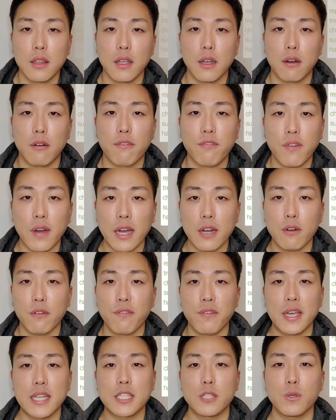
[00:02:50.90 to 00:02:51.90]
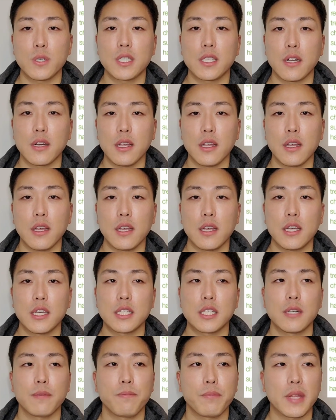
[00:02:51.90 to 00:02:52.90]
Their final phase 3 study
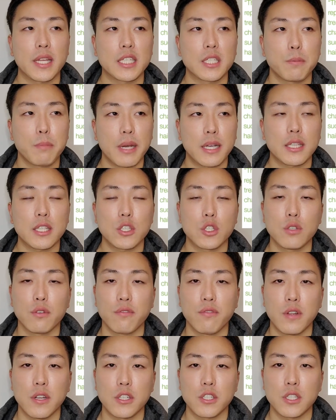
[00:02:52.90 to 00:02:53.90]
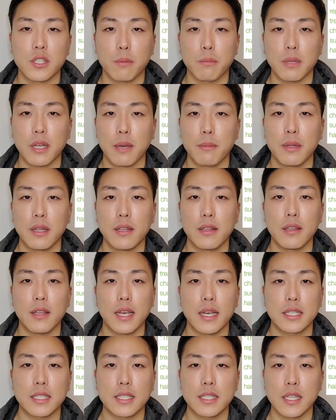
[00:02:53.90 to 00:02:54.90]
is expected to finish sometime in
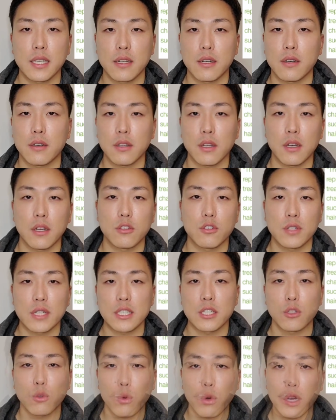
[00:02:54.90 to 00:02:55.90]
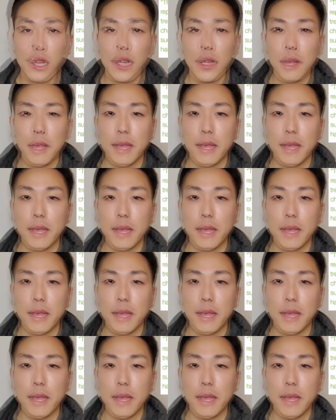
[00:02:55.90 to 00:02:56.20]
next year, 2020.